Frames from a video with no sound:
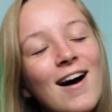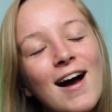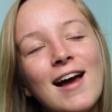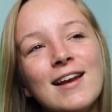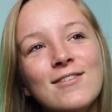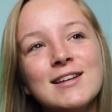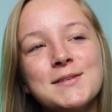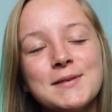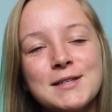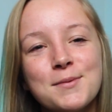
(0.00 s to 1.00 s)
I didn't want
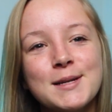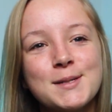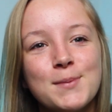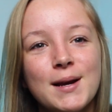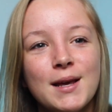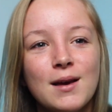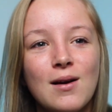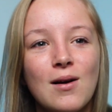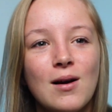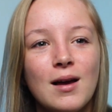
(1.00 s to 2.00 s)
to spend so much money
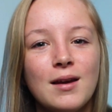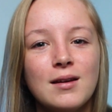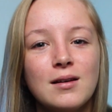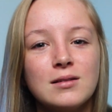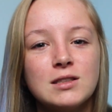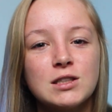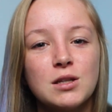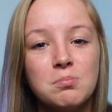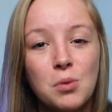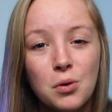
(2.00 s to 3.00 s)
on
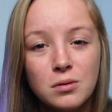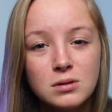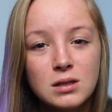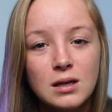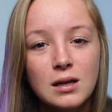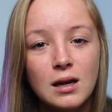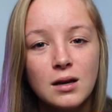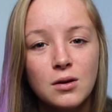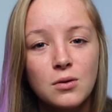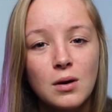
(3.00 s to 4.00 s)
just a mold, and
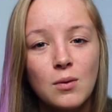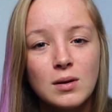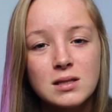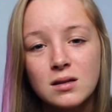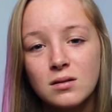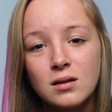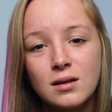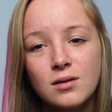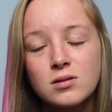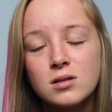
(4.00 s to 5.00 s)
I knew I
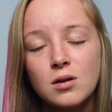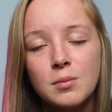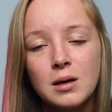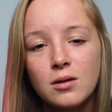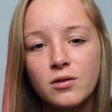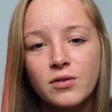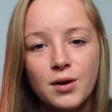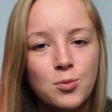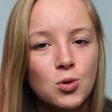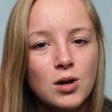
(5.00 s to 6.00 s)
wasn't. There were so many other
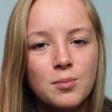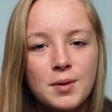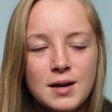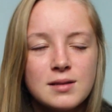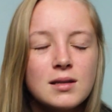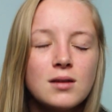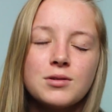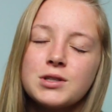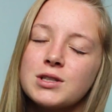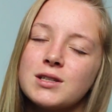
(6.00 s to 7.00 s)
fingerboard companies, and
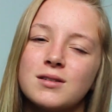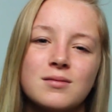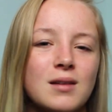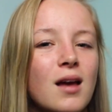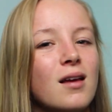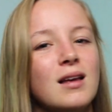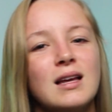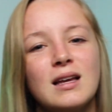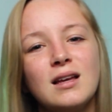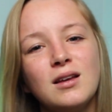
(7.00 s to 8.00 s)
it was just,
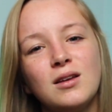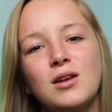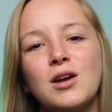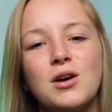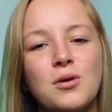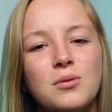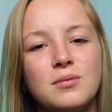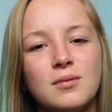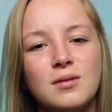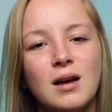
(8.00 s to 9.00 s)
you
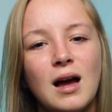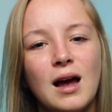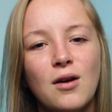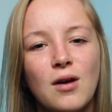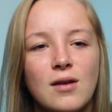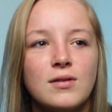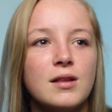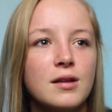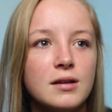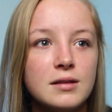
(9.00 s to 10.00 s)
know, I don't have
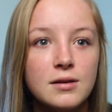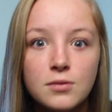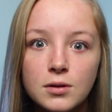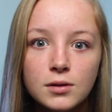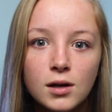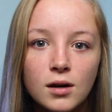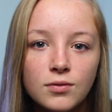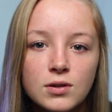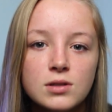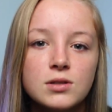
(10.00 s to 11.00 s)
anything different to
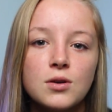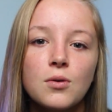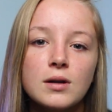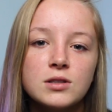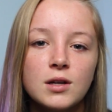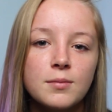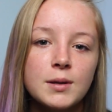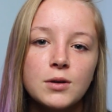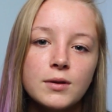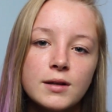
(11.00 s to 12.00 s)
offer, so why should I
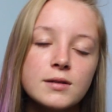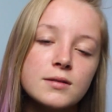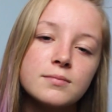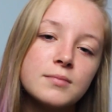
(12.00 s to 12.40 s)
be doing this?